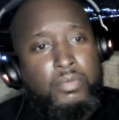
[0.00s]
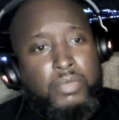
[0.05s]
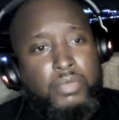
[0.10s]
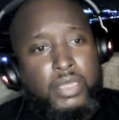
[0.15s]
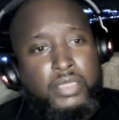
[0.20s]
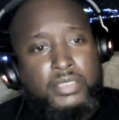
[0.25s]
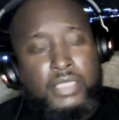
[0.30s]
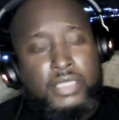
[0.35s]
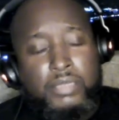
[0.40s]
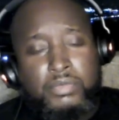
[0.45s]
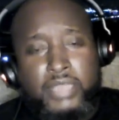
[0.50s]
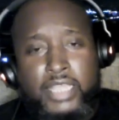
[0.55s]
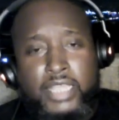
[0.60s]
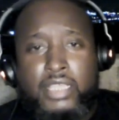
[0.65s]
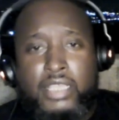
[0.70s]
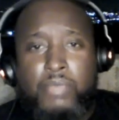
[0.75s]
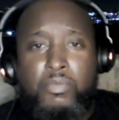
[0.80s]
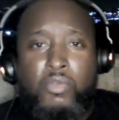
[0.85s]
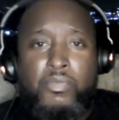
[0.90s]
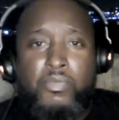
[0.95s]
But it seems
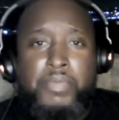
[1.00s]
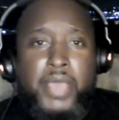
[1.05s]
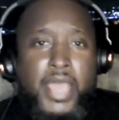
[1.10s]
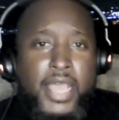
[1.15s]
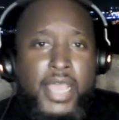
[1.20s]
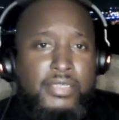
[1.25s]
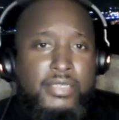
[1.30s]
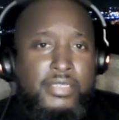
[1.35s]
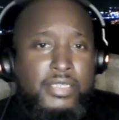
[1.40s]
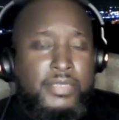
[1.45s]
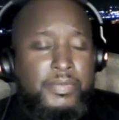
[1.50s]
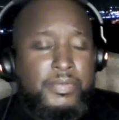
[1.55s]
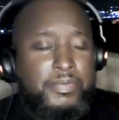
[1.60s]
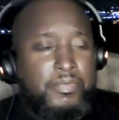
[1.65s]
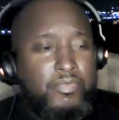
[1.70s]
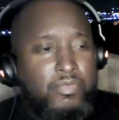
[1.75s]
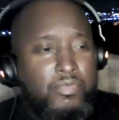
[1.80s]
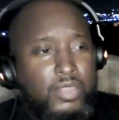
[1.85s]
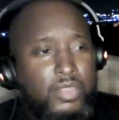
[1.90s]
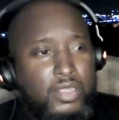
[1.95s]
like they moved past it
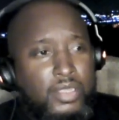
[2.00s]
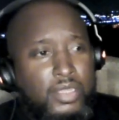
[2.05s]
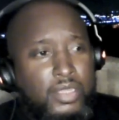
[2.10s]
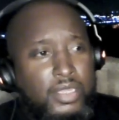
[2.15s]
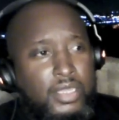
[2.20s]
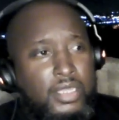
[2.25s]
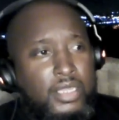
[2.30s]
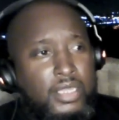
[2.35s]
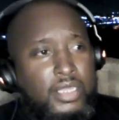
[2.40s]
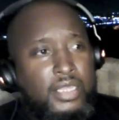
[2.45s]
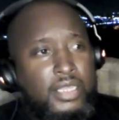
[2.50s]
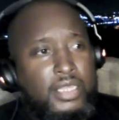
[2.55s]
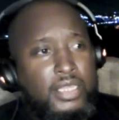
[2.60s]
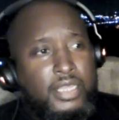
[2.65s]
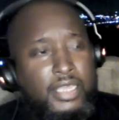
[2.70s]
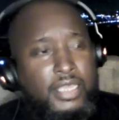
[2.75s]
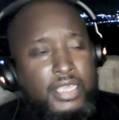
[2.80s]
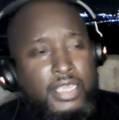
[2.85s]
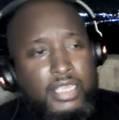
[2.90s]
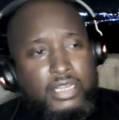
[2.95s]

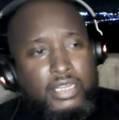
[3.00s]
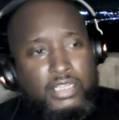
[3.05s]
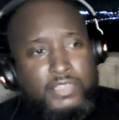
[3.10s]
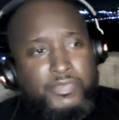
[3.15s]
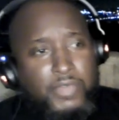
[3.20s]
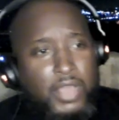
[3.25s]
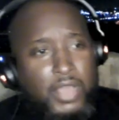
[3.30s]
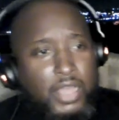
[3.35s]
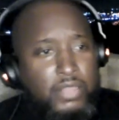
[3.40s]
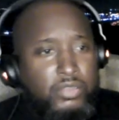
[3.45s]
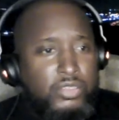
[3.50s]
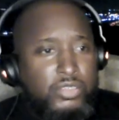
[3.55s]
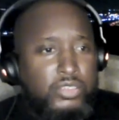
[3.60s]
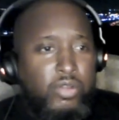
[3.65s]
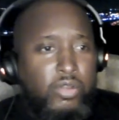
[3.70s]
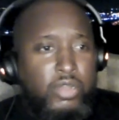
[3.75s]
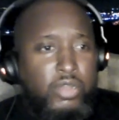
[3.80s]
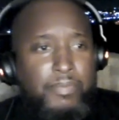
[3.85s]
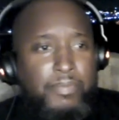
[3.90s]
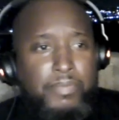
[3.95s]
he and his father
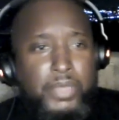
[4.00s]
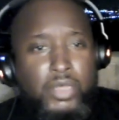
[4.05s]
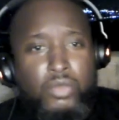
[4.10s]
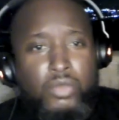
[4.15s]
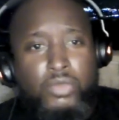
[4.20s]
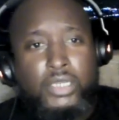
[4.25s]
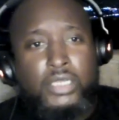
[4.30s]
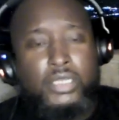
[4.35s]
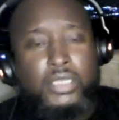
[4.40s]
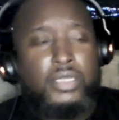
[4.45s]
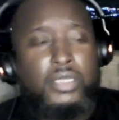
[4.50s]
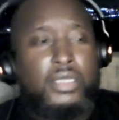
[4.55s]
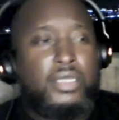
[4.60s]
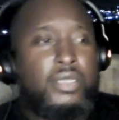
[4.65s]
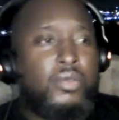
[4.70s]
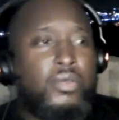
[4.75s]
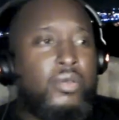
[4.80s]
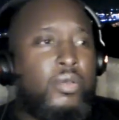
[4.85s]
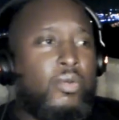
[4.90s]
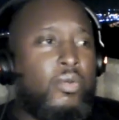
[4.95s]
started building
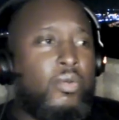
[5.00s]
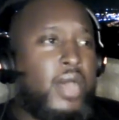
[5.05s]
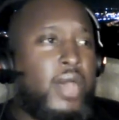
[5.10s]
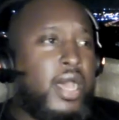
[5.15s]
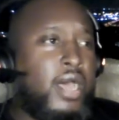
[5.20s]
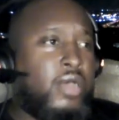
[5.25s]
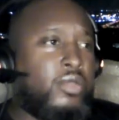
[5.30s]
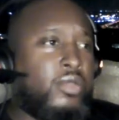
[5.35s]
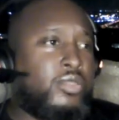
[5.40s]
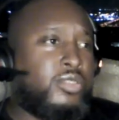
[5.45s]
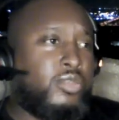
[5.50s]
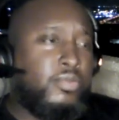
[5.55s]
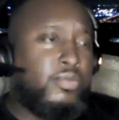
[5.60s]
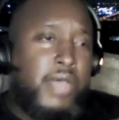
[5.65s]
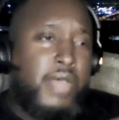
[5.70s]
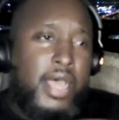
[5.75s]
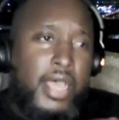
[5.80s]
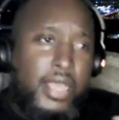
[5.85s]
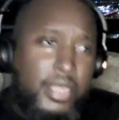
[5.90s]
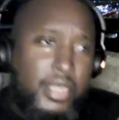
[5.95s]
while
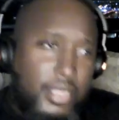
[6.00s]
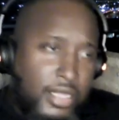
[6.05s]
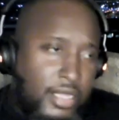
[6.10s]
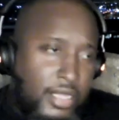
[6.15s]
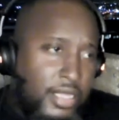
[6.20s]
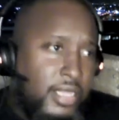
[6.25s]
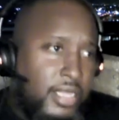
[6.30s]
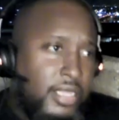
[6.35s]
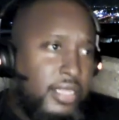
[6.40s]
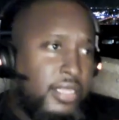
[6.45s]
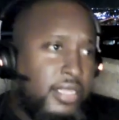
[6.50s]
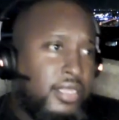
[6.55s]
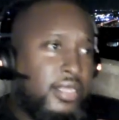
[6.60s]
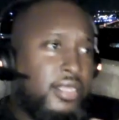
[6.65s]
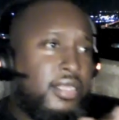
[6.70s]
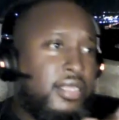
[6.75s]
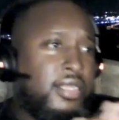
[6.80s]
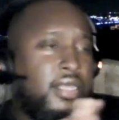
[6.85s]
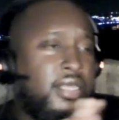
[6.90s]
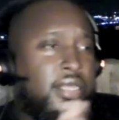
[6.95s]
Tupac
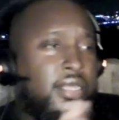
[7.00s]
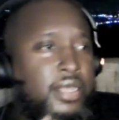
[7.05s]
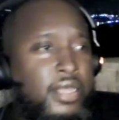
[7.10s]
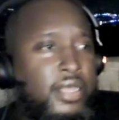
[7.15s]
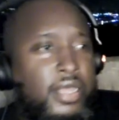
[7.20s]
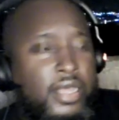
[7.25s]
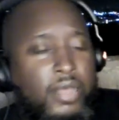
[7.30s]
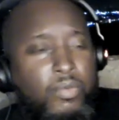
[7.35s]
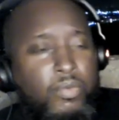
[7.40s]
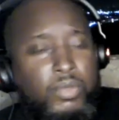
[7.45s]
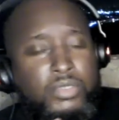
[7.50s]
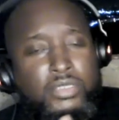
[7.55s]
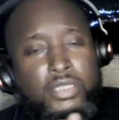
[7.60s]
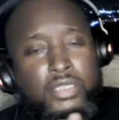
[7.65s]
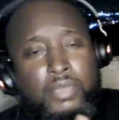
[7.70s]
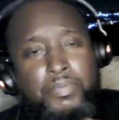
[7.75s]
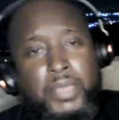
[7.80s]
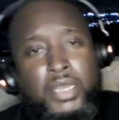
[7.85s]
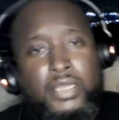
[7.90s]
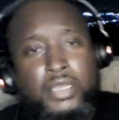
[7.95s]
uh, went
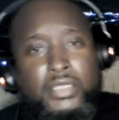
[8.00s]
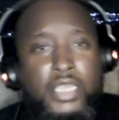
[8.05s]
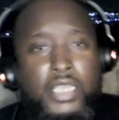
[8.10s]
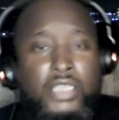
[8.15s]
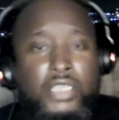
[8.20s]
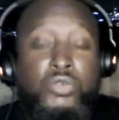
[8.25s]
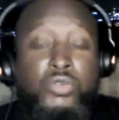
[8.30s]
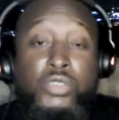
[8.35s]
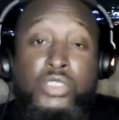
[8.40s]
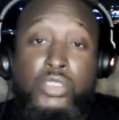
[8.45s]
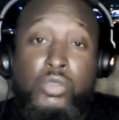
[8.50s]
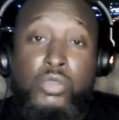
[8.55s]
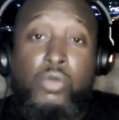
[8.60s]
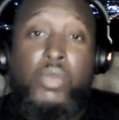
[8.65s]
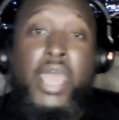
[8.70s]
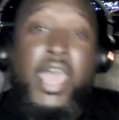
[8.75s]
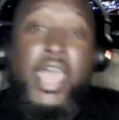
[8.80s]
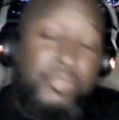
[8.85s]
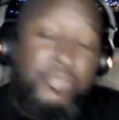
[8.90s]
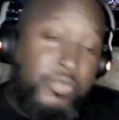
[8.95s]
penitentiary
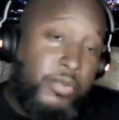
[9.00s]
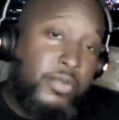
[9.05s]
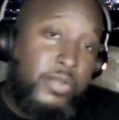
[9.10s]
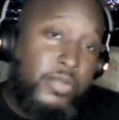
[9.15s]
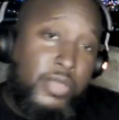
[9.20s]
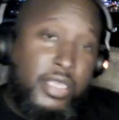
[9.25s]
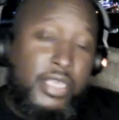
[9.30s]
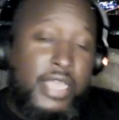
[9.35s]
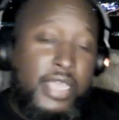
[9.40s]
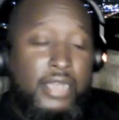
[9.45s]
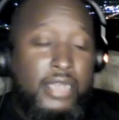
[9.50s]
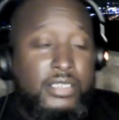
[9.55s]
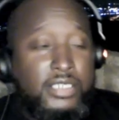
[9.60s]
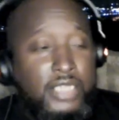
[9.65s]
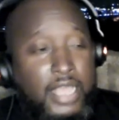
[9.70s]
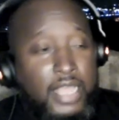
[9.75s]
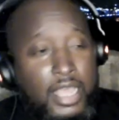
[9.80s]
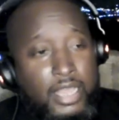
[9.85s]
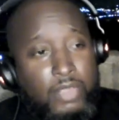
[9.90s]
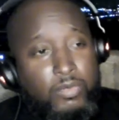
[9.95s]
soon after he got
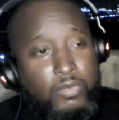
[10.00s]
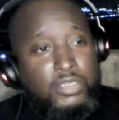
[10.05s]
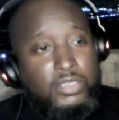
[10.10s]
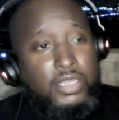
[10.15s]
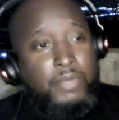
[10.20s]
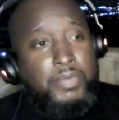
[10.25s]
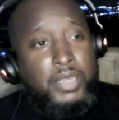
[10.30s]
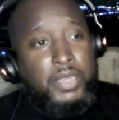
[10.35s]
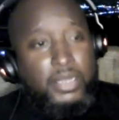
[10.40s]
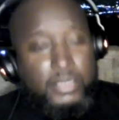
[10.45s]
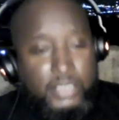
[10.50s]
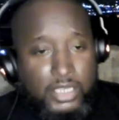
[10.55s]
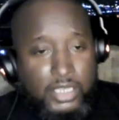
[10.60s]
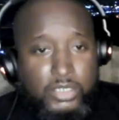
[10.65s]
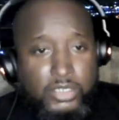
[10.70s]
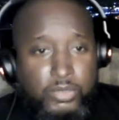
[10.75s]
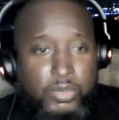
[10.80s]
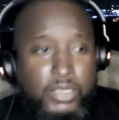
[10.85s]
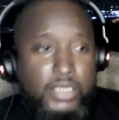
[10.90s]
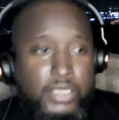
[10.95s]
shot. He went to the
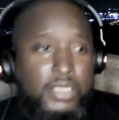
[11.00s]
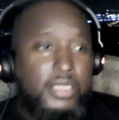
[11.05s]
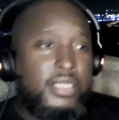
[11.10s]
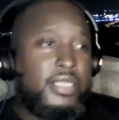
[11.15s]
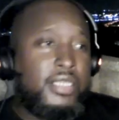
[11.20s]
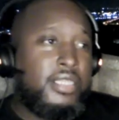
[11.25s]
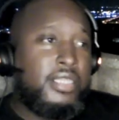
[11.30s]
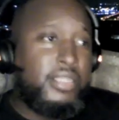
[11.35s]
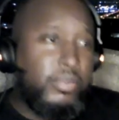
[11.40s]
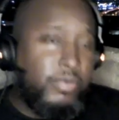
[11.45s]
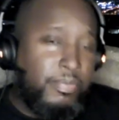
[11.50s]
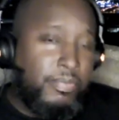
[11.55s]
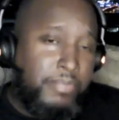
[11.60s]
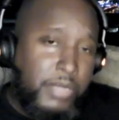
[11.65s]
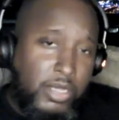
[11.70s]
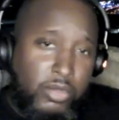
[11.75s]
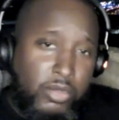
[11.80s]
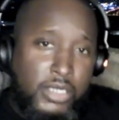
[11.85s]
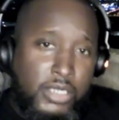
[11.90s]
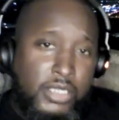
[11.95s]
penitentiary. They were
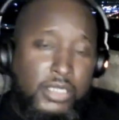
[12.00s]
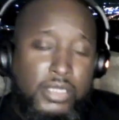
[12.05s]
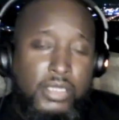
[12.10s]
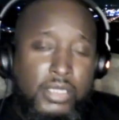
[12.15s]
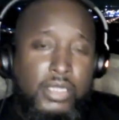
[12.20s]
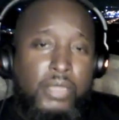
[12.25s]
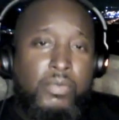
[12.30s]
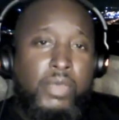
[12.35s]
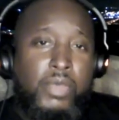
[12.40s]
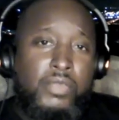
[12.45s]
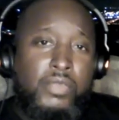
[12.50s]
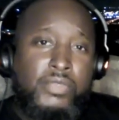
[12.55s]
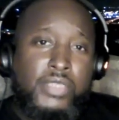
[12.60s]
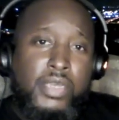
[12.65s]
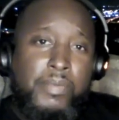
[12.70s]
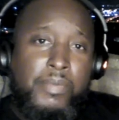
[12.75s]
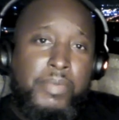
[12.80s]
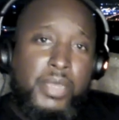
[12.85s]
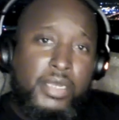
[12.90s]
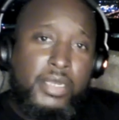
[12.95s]
building while he was
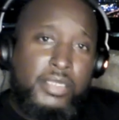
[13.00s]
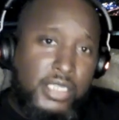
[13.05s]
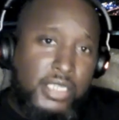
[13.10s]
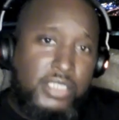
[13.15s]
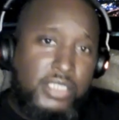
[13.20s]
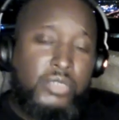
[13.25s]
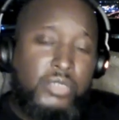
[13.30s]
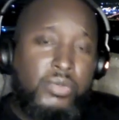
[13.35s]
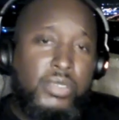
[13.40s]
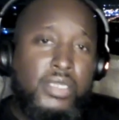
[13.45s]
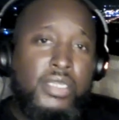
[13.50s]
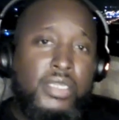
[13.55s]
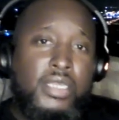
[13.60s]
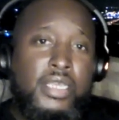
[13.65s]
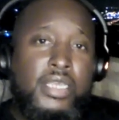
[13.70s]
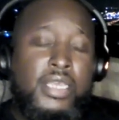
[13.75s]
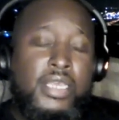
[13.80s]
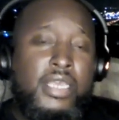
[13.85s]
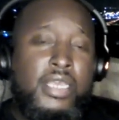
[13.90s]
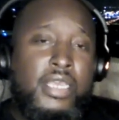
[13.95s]
in the penitentiary,
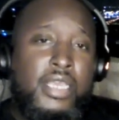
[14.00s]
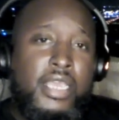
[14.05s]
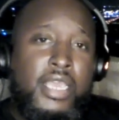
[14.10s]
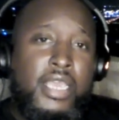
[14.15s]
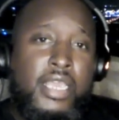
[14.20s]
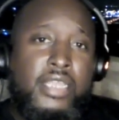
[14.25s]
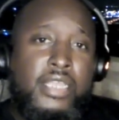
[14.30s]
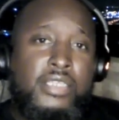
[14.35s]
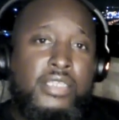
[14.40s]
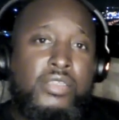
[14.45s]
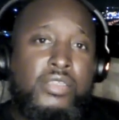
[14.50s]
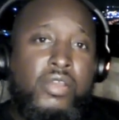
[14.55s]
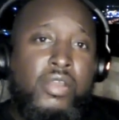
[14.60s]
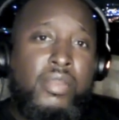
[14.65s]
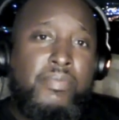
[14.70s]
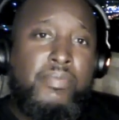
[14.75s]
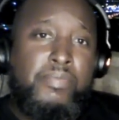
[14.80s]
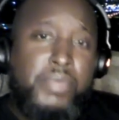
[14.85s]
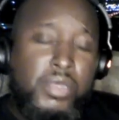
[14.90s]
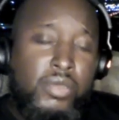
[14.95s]
and they
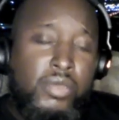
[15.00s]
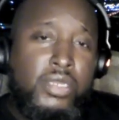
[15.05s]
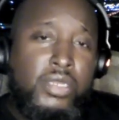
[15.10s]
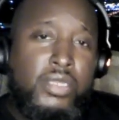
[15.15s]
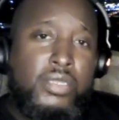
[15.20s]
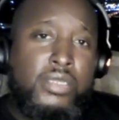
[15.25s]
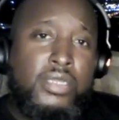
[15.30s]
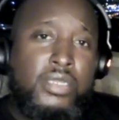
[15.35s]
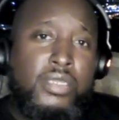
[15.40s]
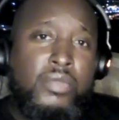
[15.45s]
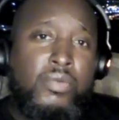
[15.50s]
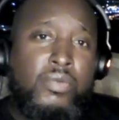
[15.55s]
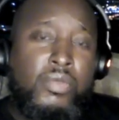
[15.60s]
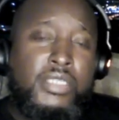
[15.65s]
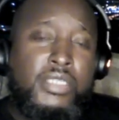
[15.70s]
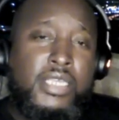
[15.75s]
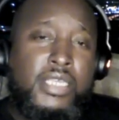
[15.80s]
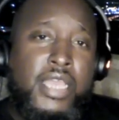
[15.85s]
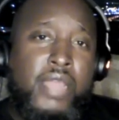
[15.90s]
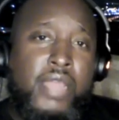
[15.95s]
started building
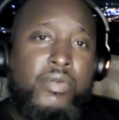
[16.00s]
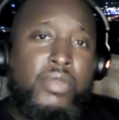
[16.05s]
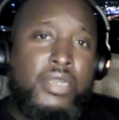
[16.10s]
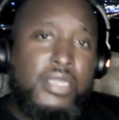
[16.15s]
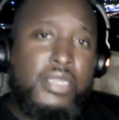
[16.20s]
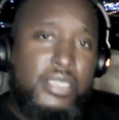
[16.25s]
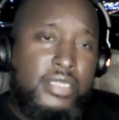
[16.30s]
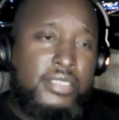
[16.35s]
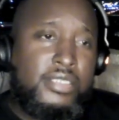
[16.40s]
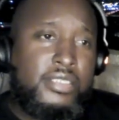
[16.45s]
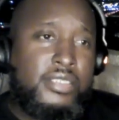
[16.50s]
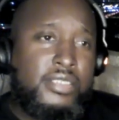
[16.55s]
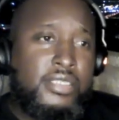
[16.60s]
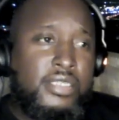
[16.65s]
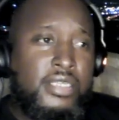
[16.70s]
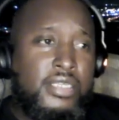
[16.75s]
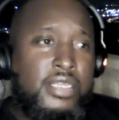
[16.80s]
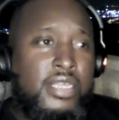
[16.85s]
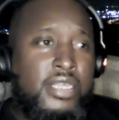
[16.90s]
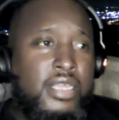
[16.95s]
once he got released
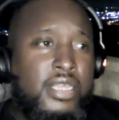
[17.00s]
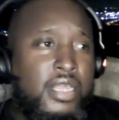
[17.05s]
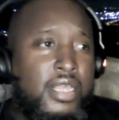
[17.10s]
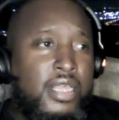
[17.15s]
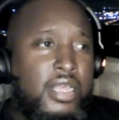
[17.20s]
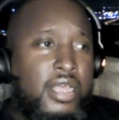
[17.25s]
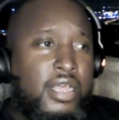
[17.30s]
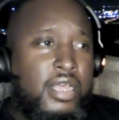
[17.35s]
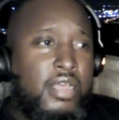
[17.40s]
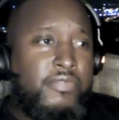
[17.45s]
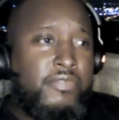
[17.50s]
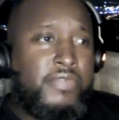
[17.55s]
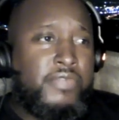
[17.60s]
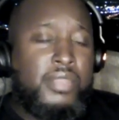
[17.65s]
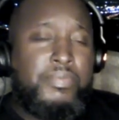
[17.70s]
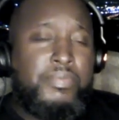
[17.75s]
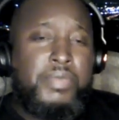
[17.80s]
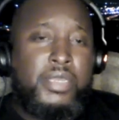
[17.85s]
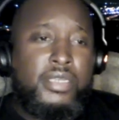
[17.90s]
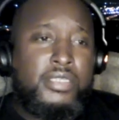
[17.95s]
uh,
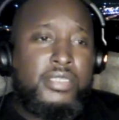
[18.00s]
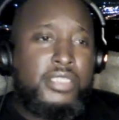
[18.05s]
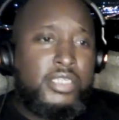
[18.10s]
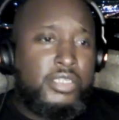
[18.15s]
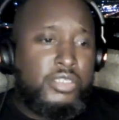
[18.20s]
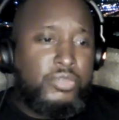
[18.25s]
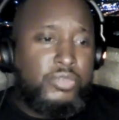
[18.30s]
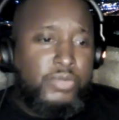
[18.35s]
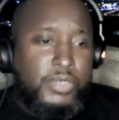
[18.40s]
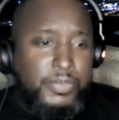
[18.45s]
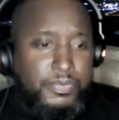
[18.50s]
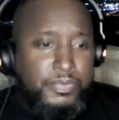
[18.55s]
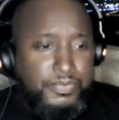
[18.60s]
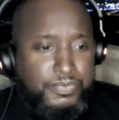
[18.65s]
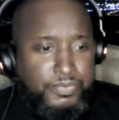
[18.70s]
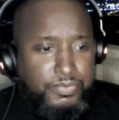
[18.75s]
from the penitentiary.